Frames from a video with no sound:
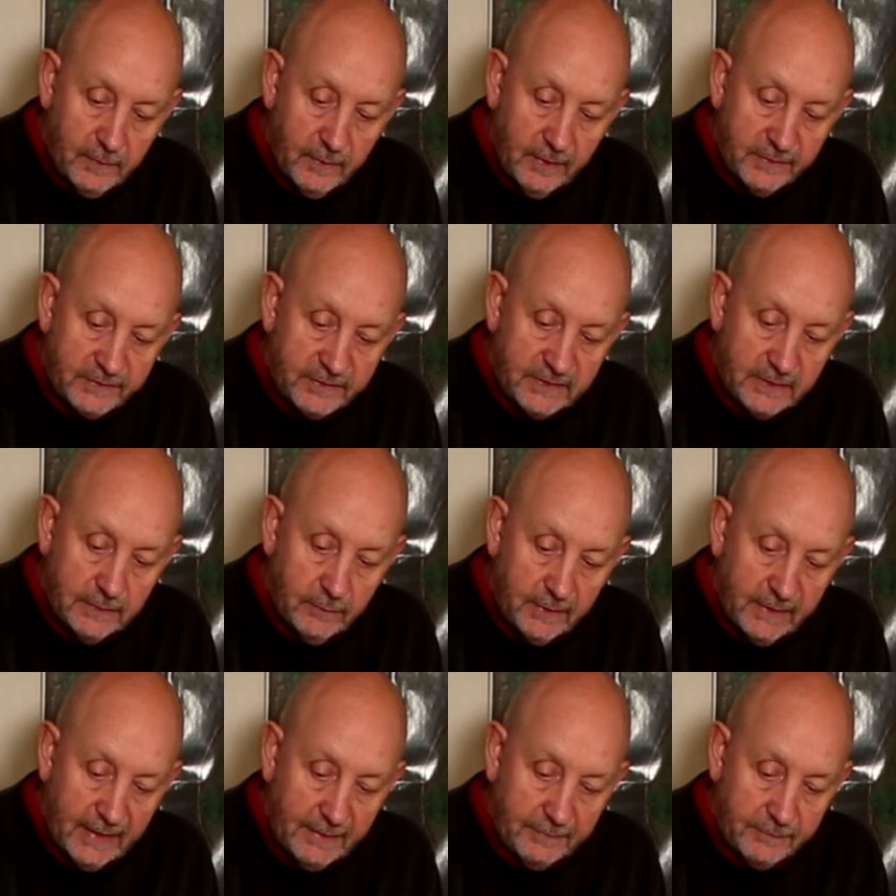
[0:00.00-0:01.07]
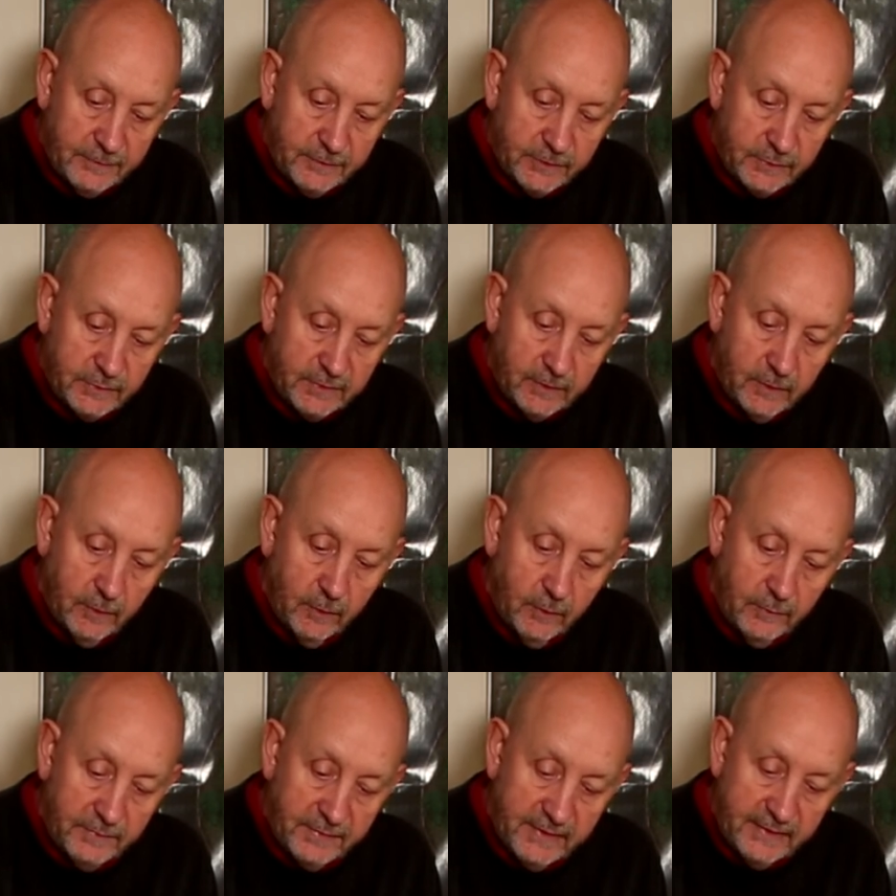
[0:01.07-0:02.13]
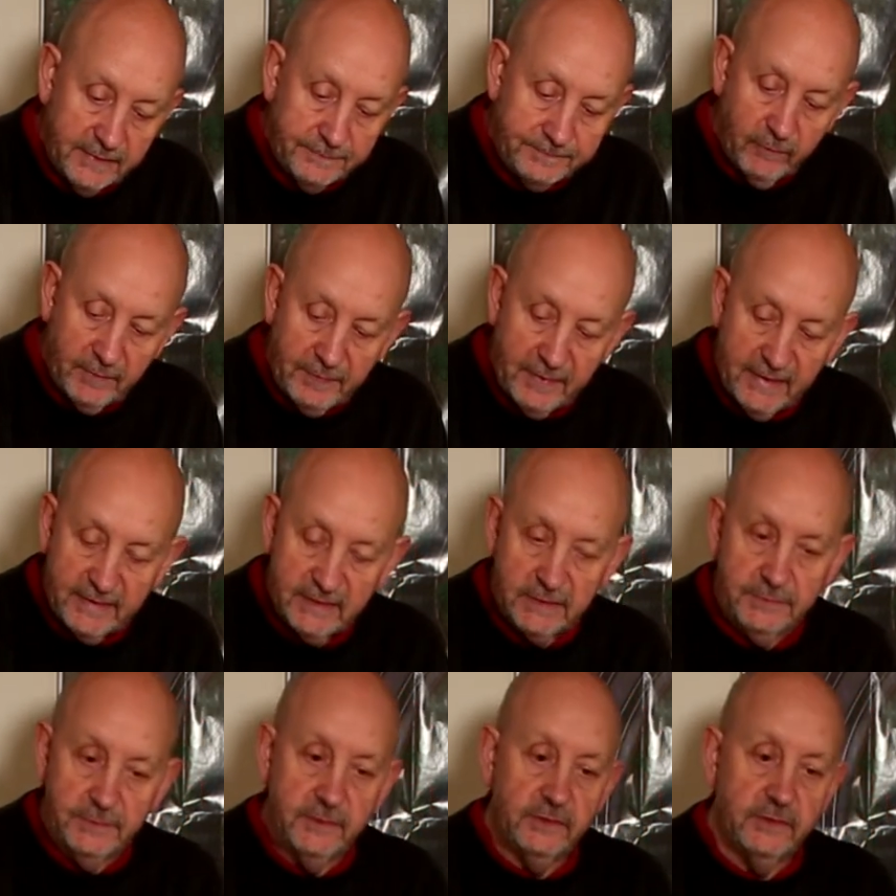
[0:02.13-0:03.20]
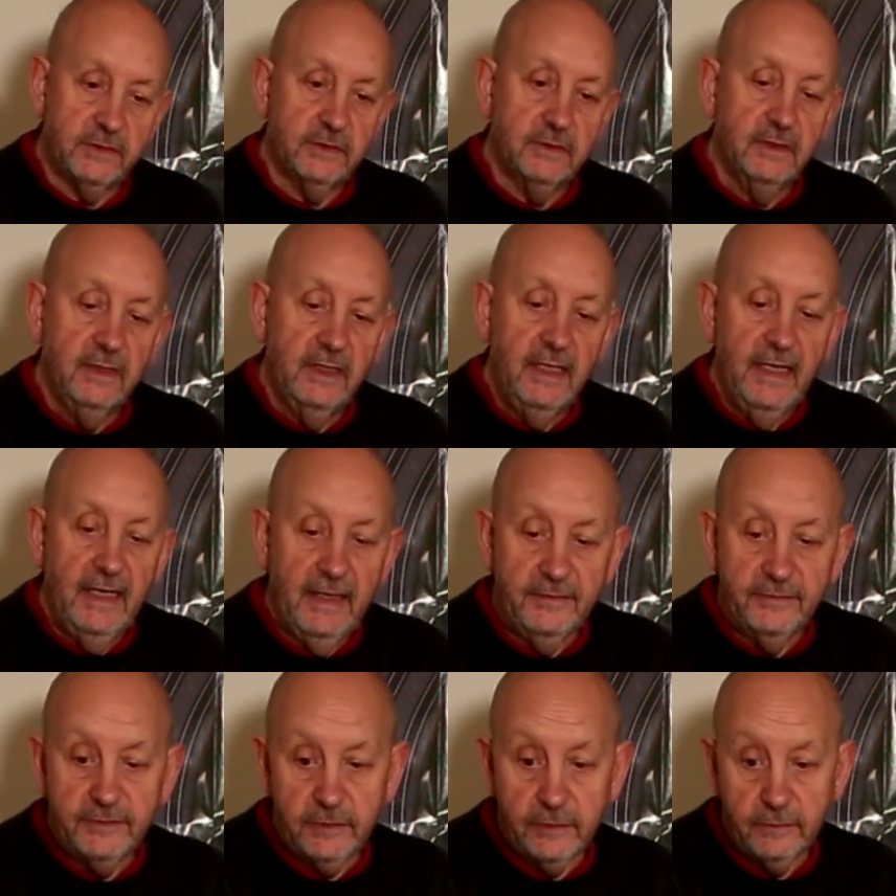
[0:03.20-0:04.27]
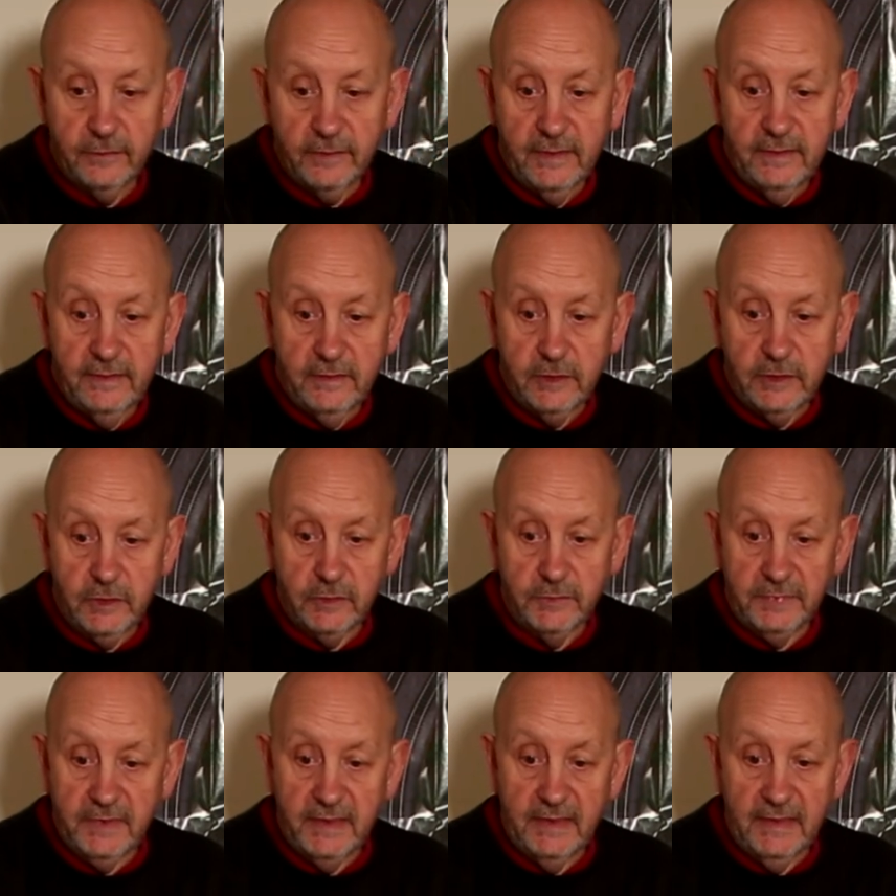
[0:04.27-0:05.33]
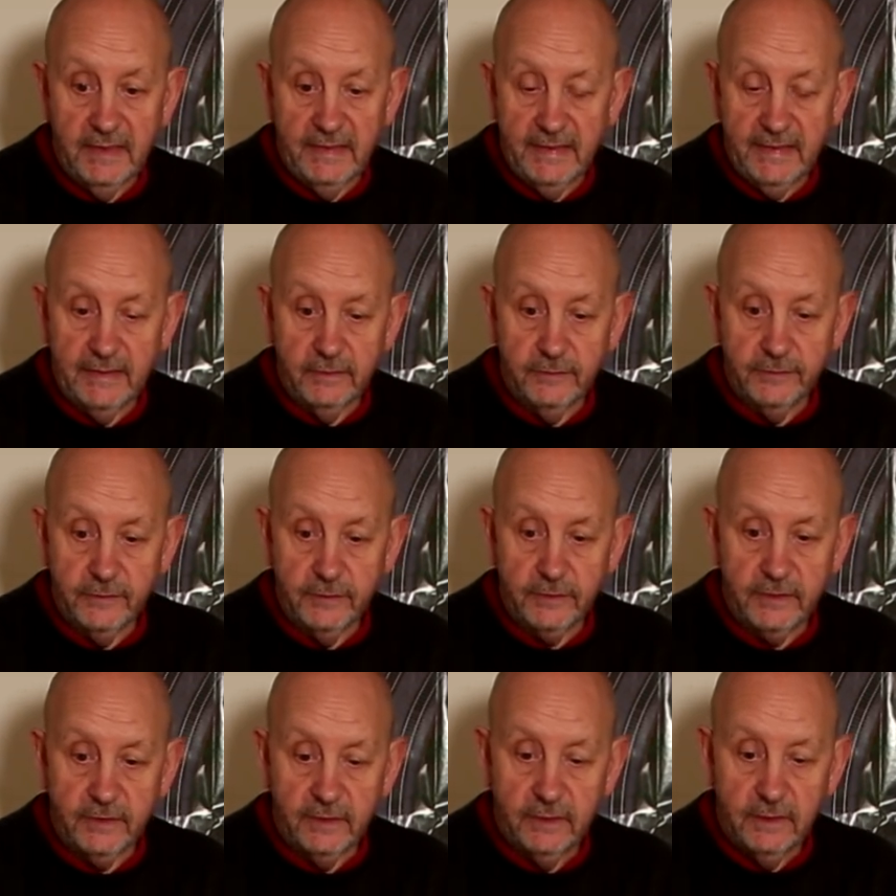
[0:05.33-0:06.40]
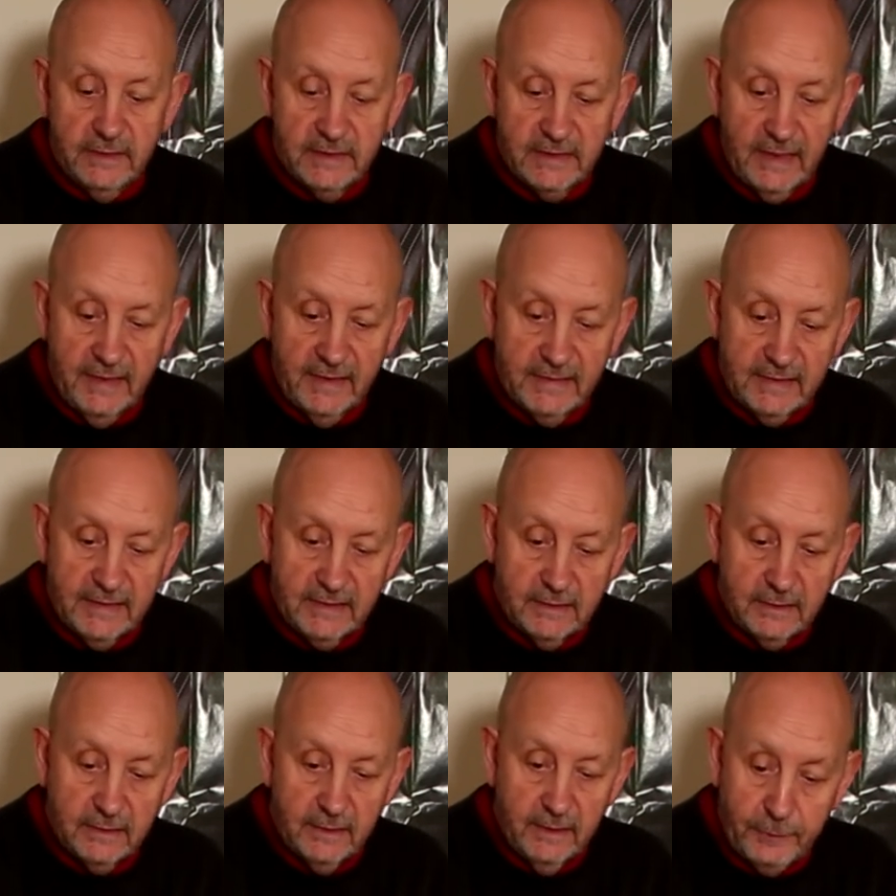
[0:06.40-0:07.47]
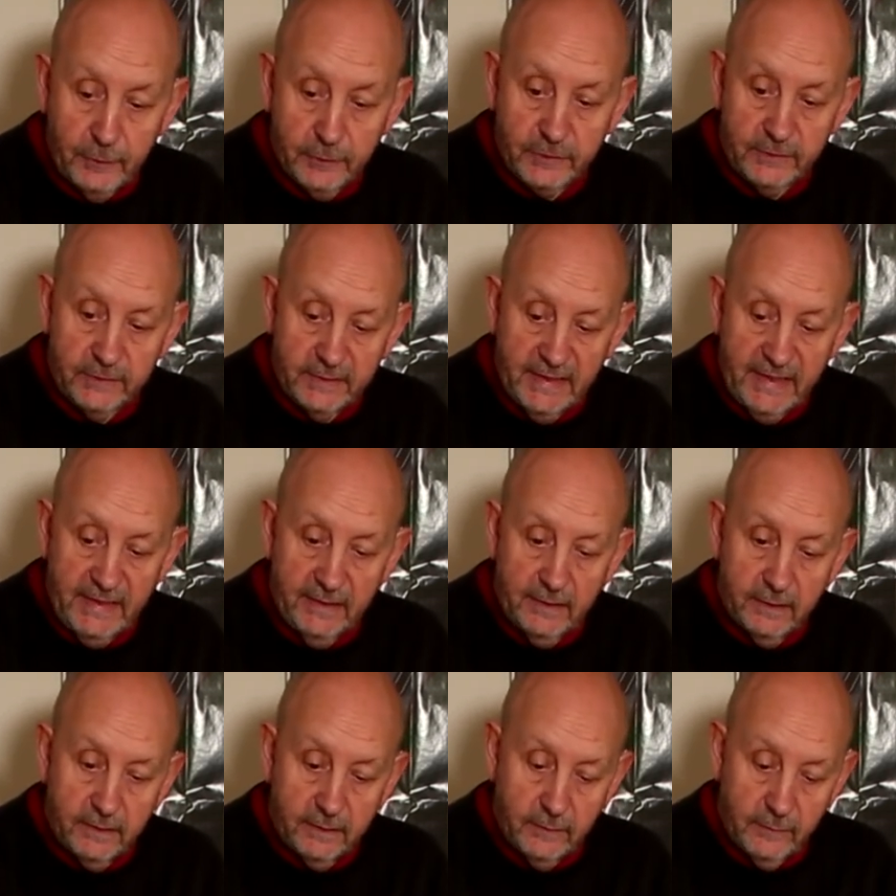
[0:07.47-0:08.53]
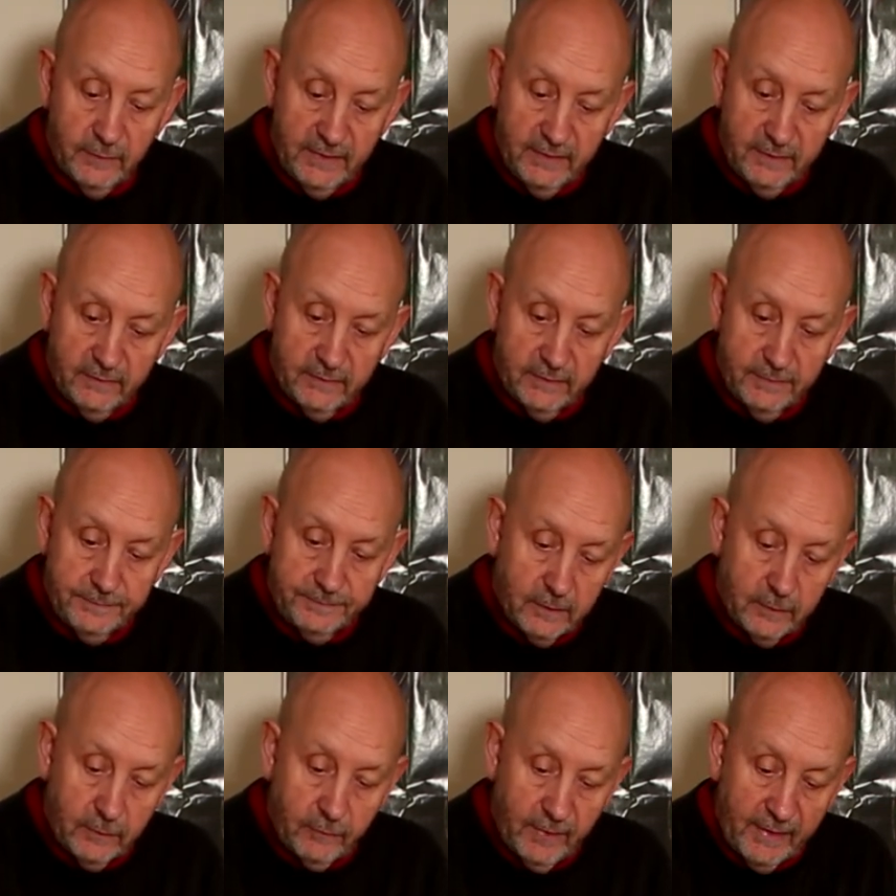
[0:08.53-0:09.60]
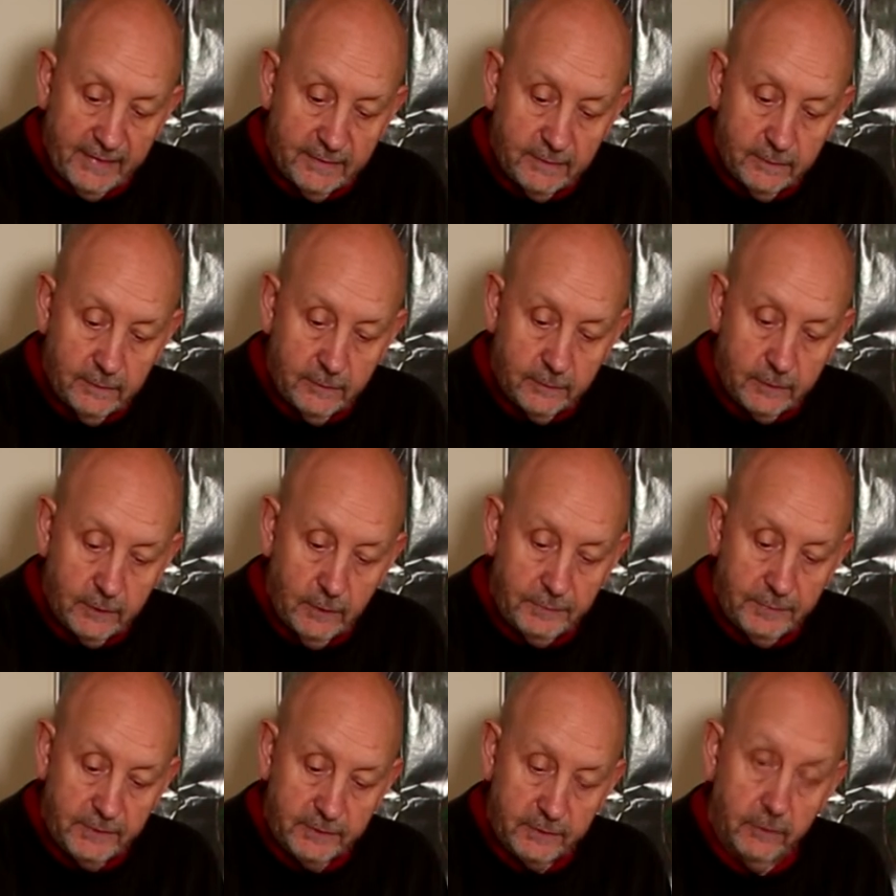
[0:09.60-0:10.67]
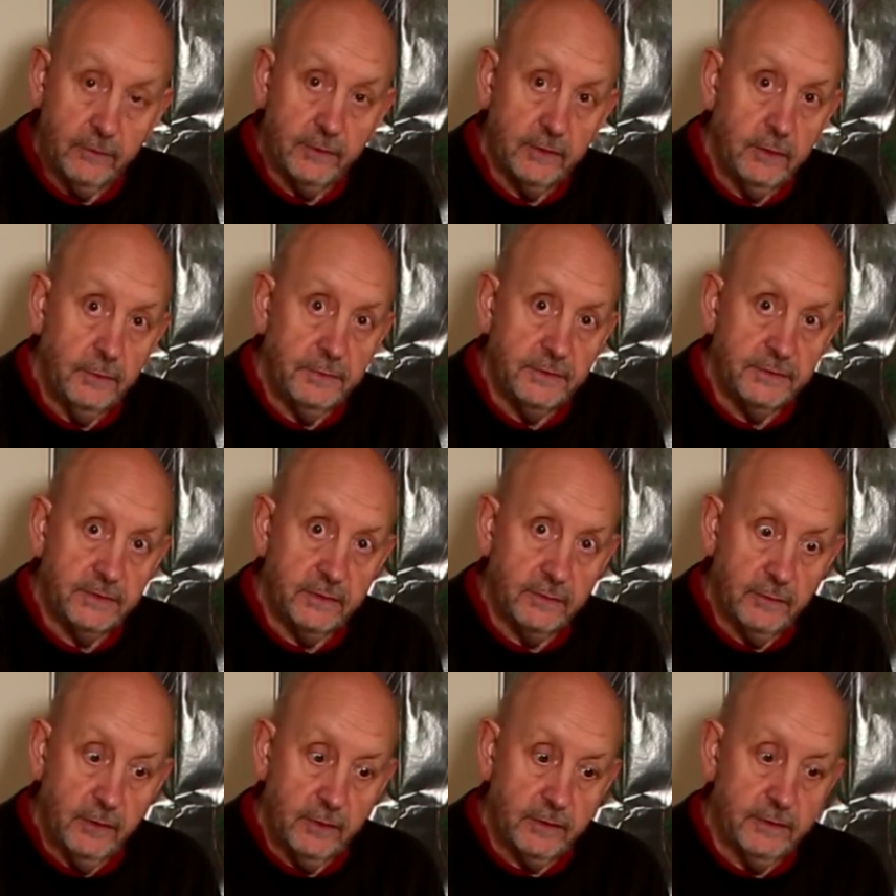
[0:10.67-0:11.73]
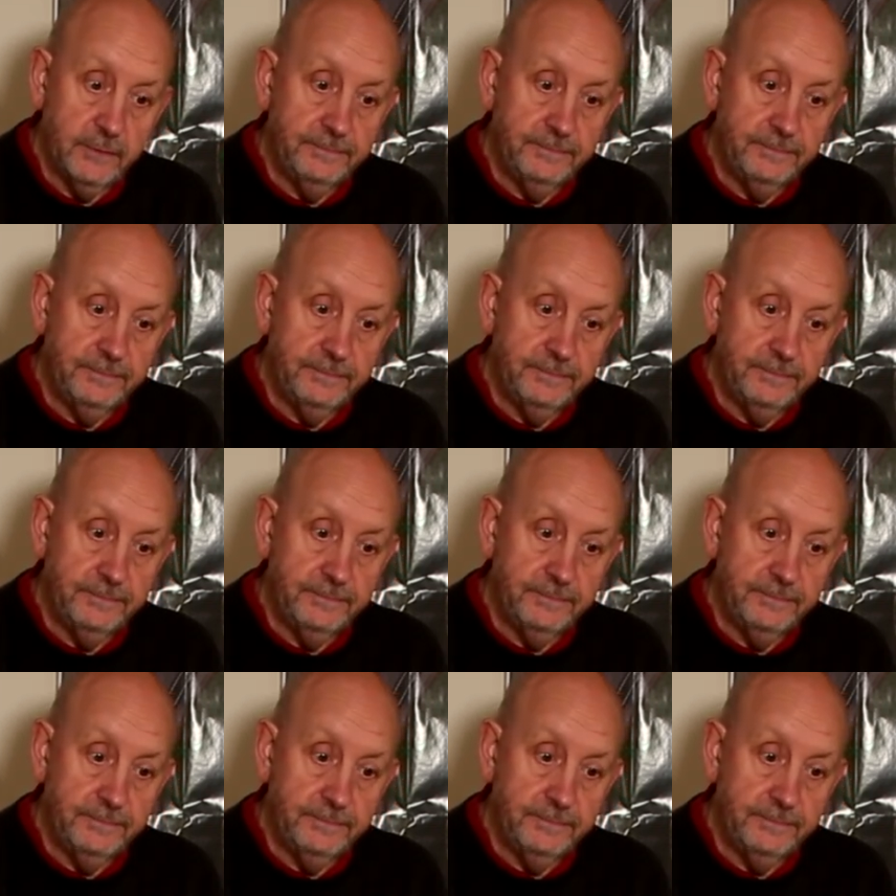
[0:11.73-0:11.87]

I'll see what happens with the Hornby replacements, and so then there should be an Inglenook siding puzzle here with the right uncouplers or uncouplers that work.